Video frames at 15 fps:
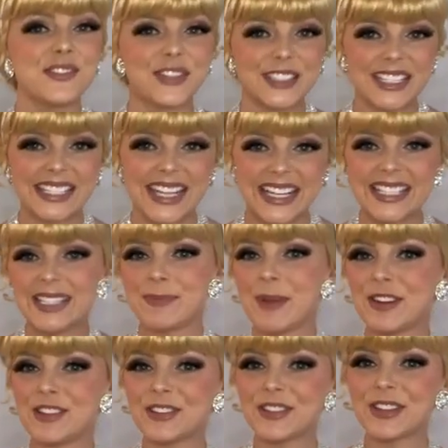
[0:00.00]
For today's
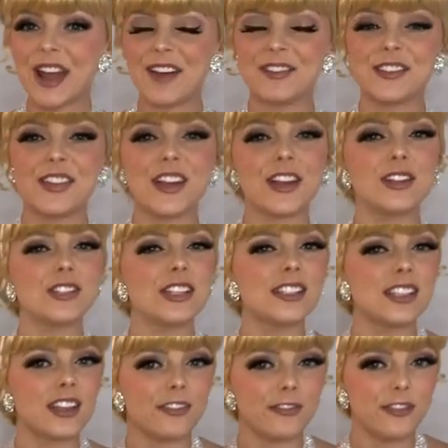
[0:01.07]
special craft, there are
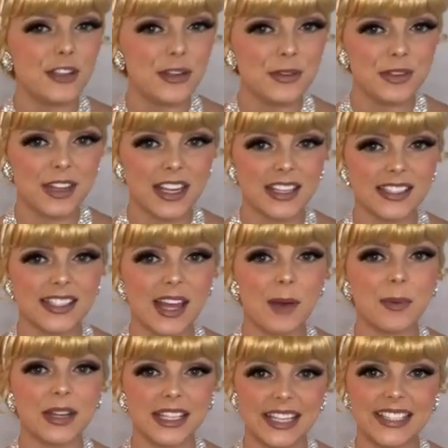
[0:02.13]
just a few things
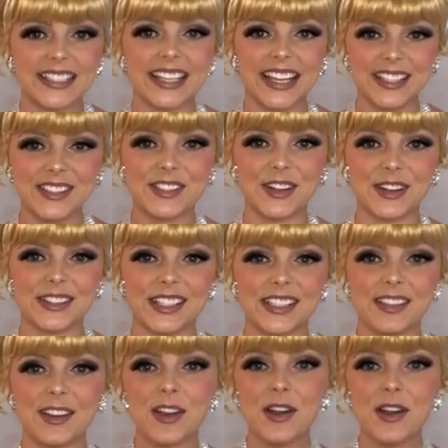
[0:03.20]
that we need to get started.